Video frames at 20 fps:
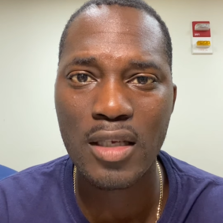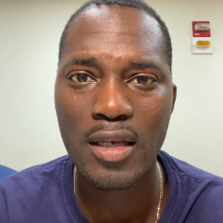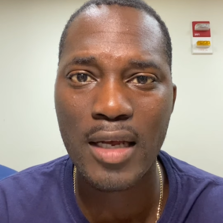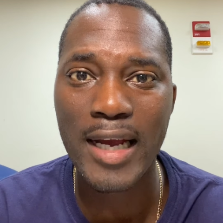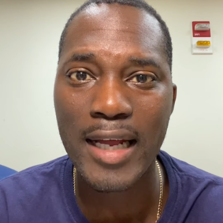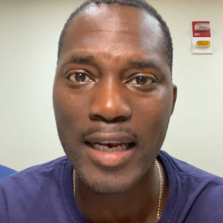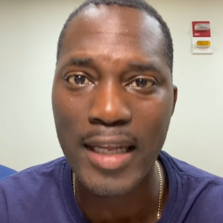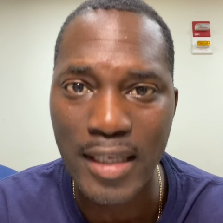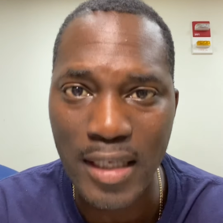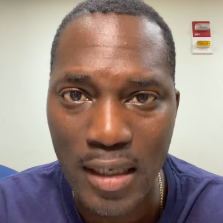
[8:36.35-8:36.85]
I
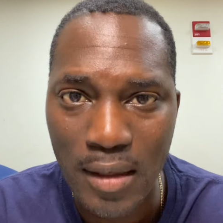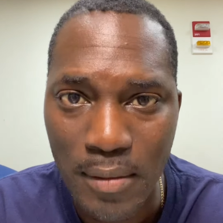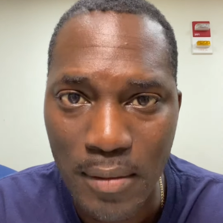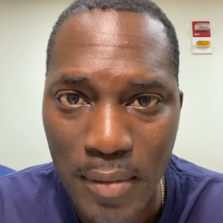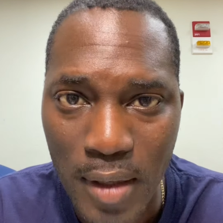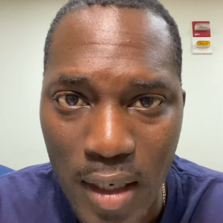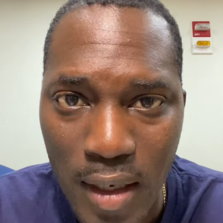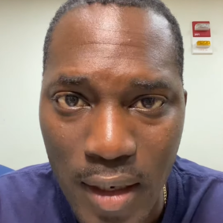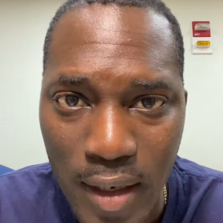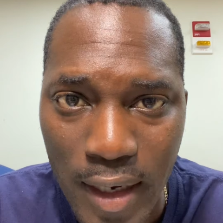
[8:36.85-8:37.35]
got less than a
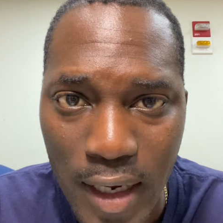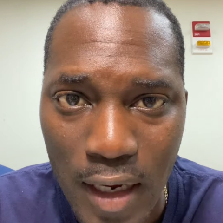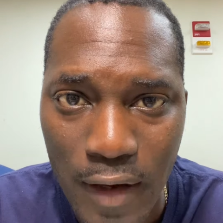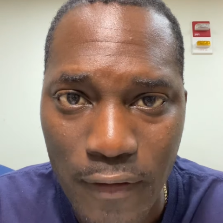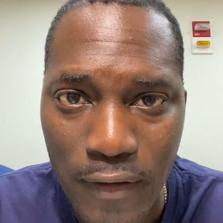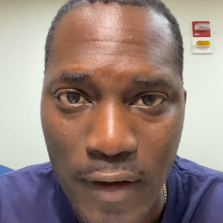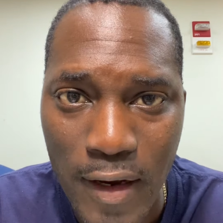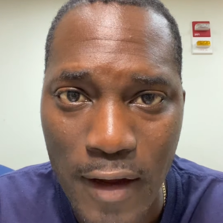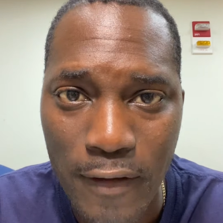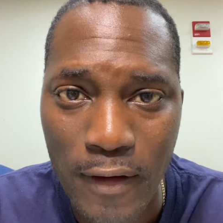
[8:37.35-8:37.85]
minute and a
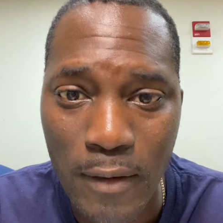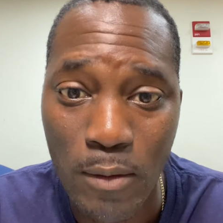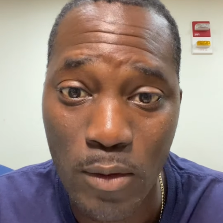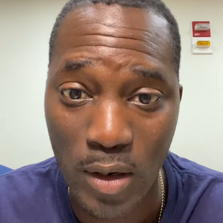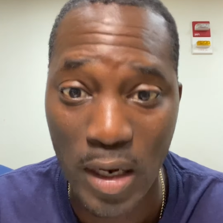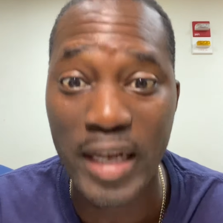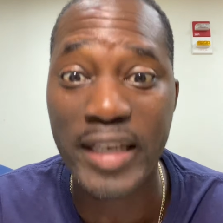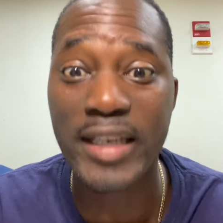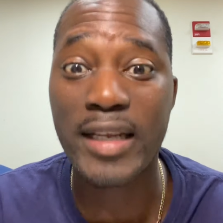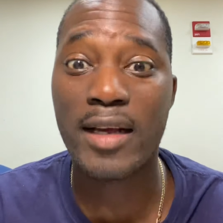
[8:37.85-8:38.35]
half left.
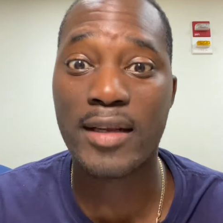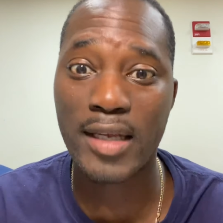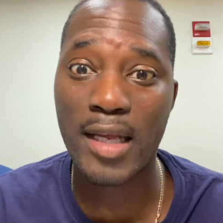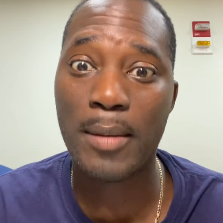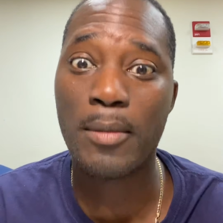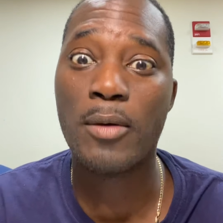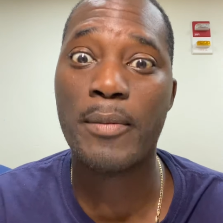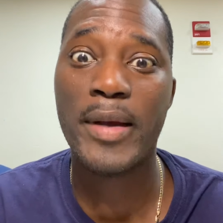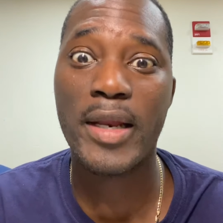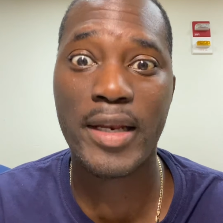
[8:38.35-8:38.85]
Like I said, I'm
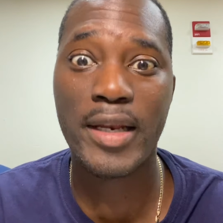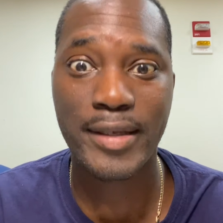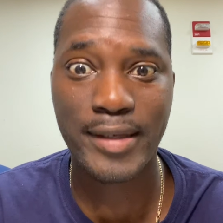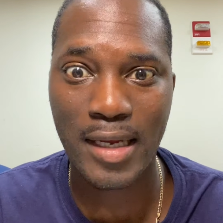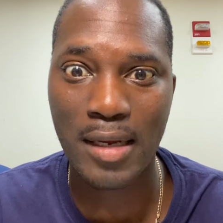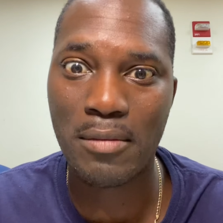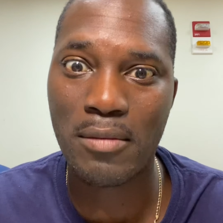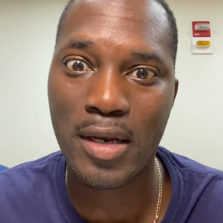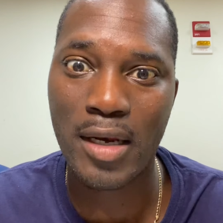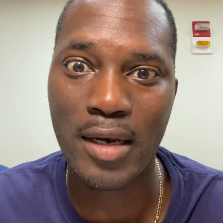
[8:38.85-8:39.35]
gonna make this
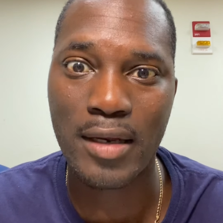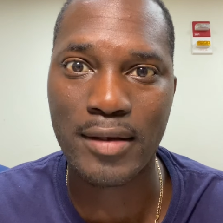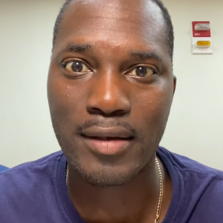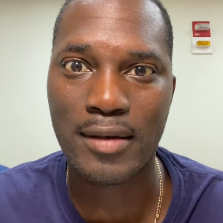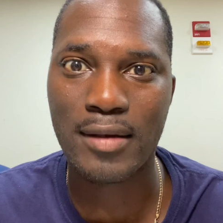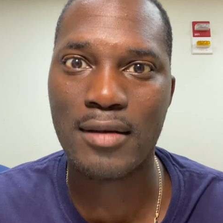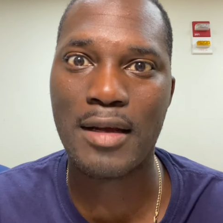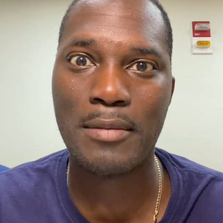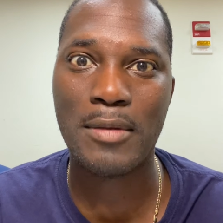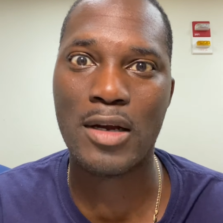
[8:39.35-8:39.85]
10 minutes.
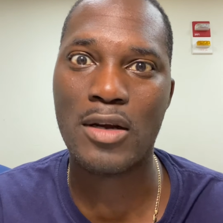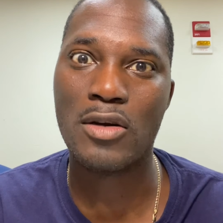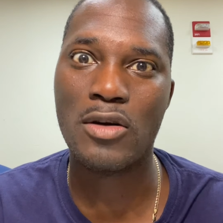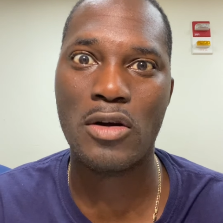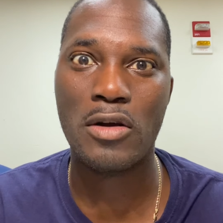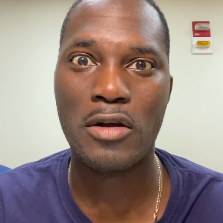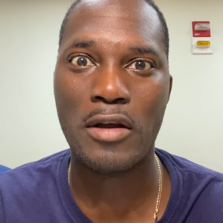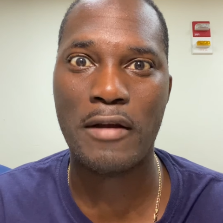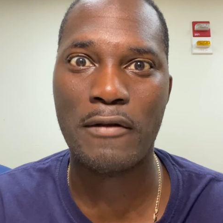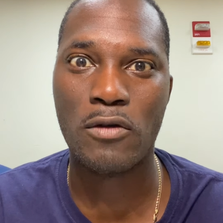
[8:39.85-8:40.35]
I'm not gonna go
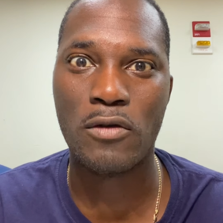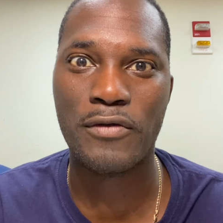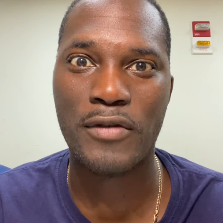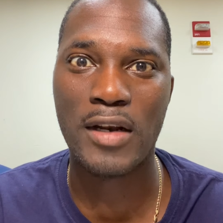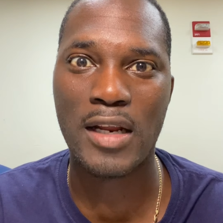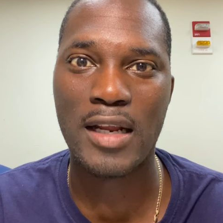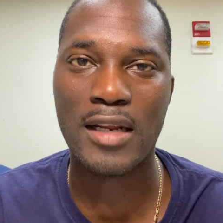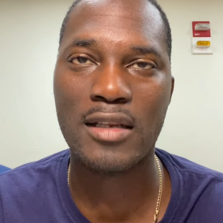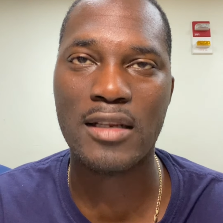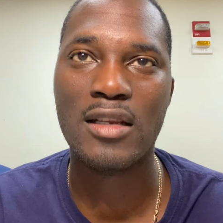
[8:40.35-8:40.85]
over
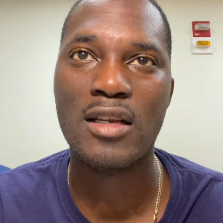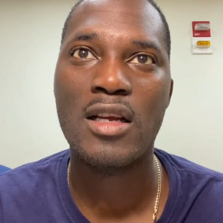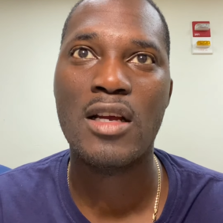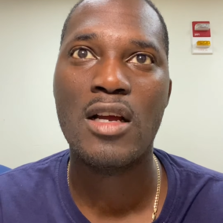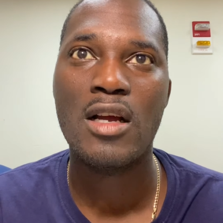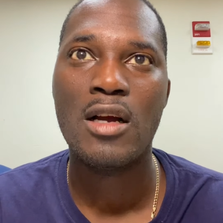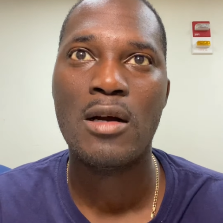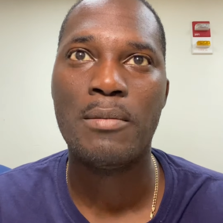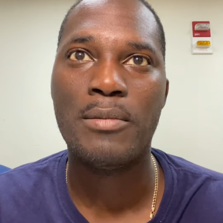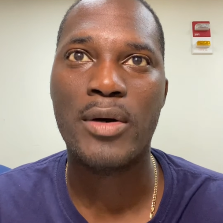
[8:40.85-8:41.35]
that.
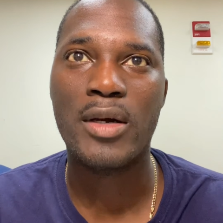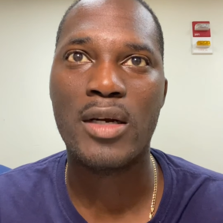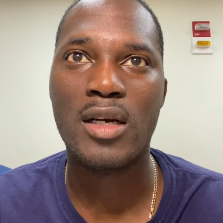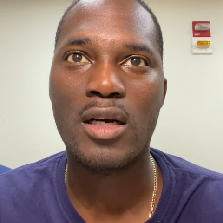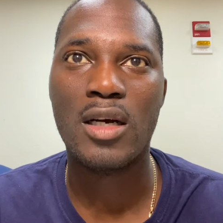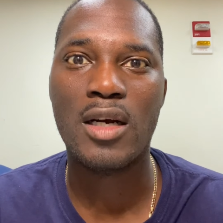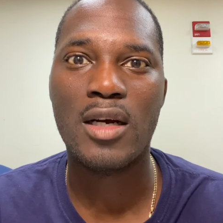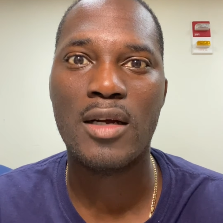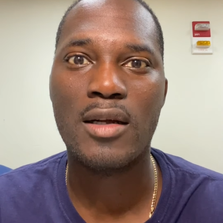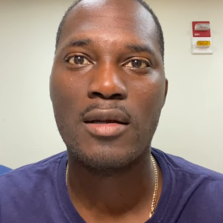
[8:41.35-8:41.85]

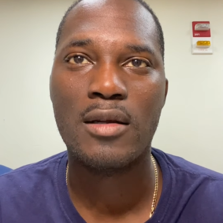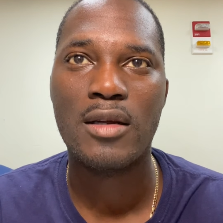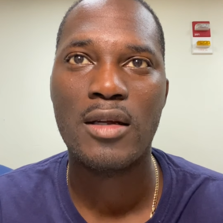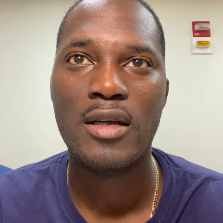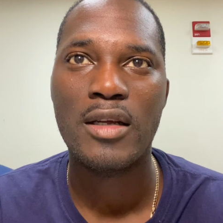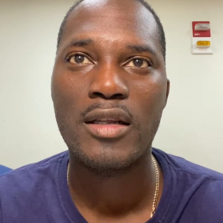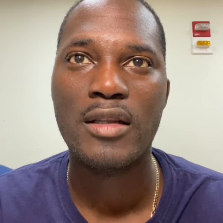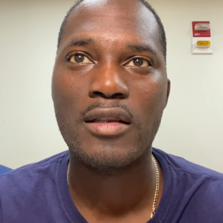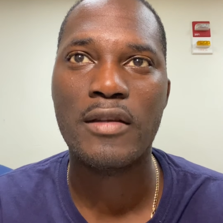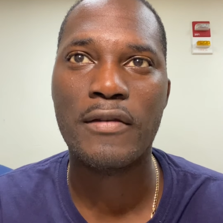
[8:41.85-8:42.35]
But
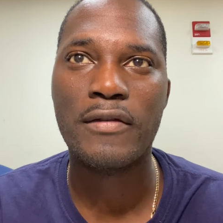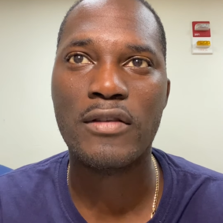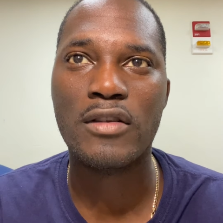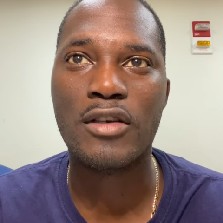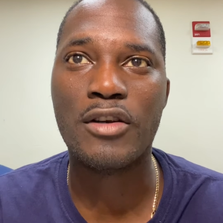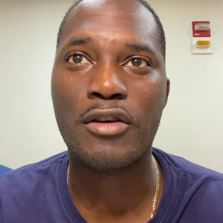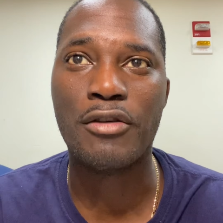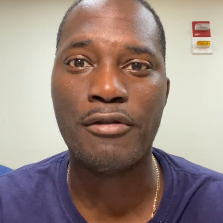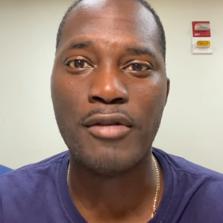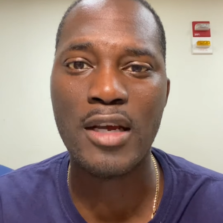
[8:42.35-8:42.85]
the
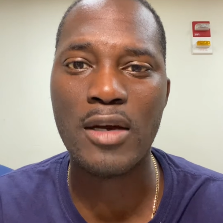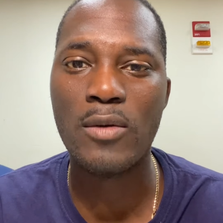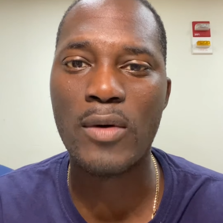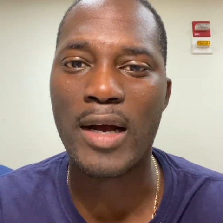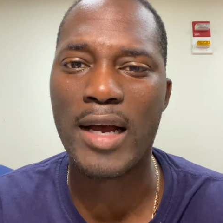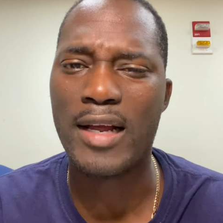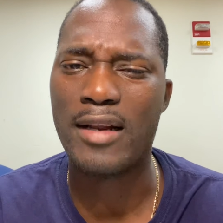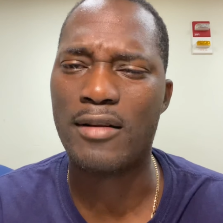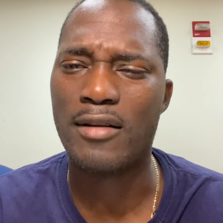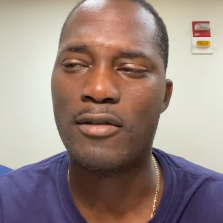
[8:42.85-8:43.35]
Korea
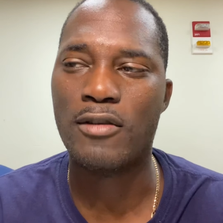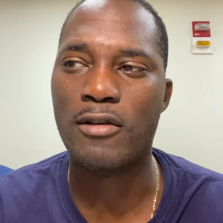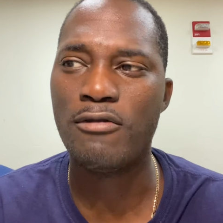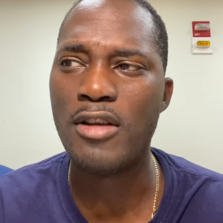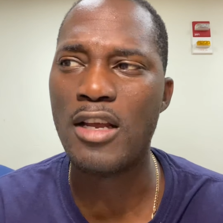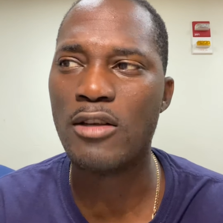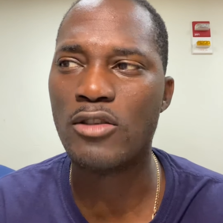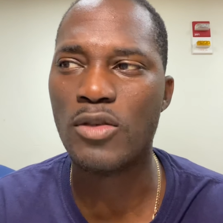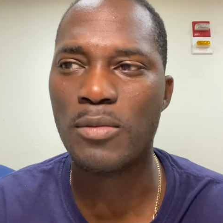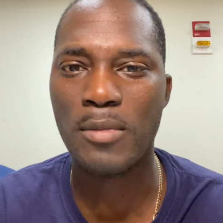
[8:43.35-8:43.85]

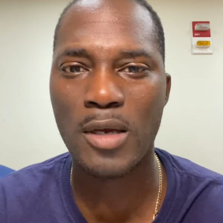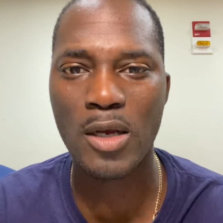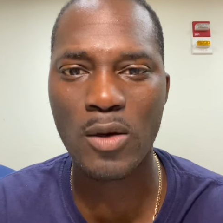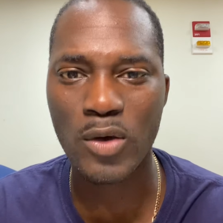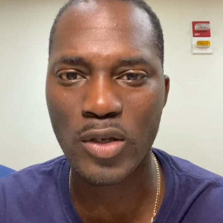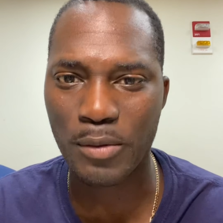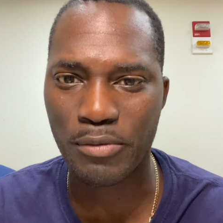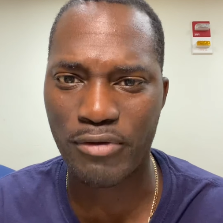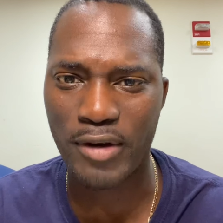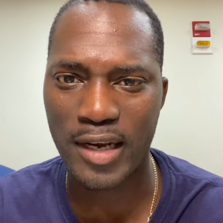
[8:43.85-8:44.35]
to me was
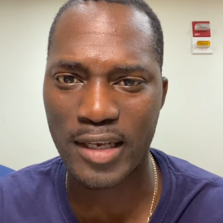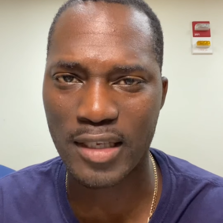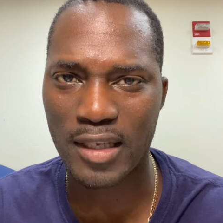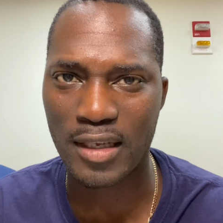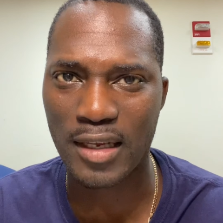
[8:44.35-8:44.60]
surprising.